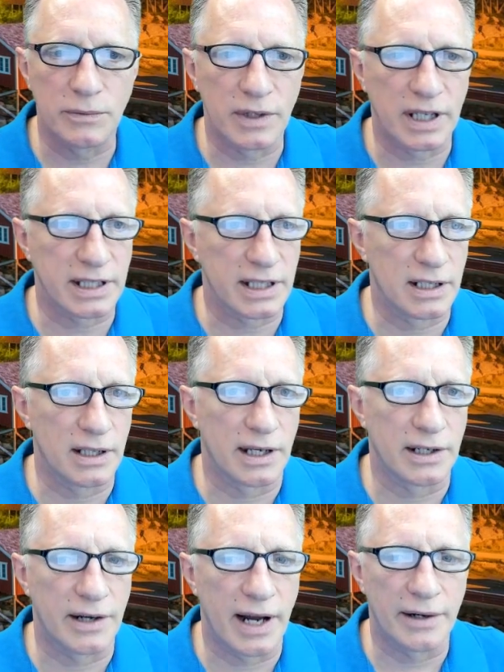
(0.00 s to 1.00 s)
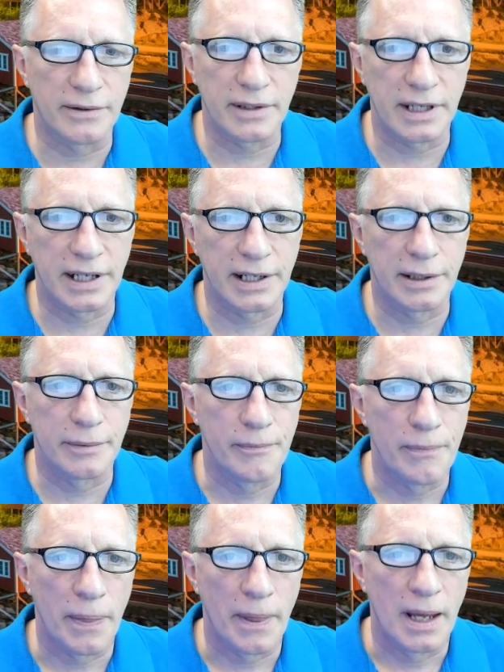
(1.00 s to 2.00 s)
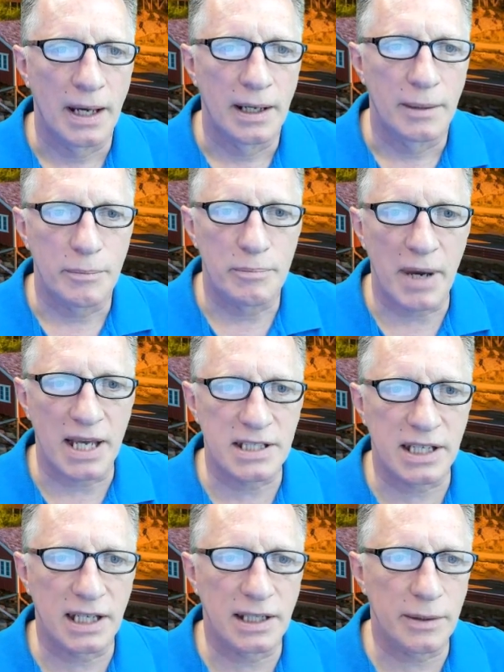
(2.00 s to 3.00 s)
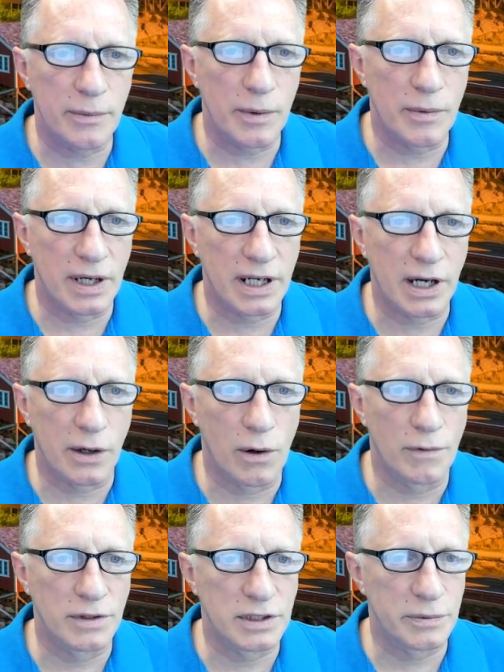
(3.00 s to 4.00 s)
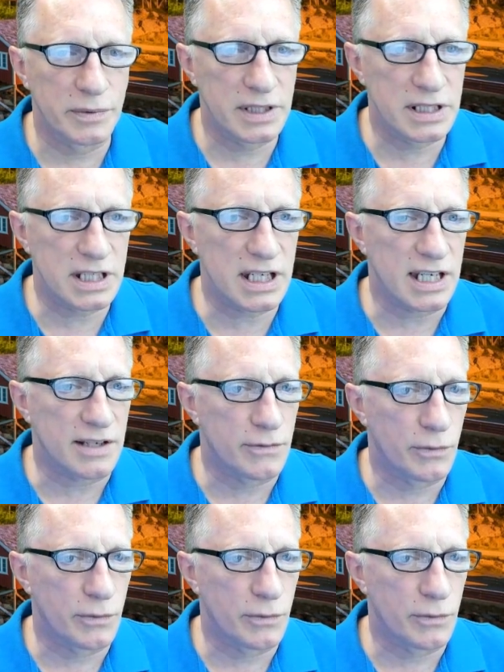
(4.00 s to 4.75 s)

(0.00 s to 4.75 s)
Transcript: We'll get the clutter out here. Basically, we want to go over to receive.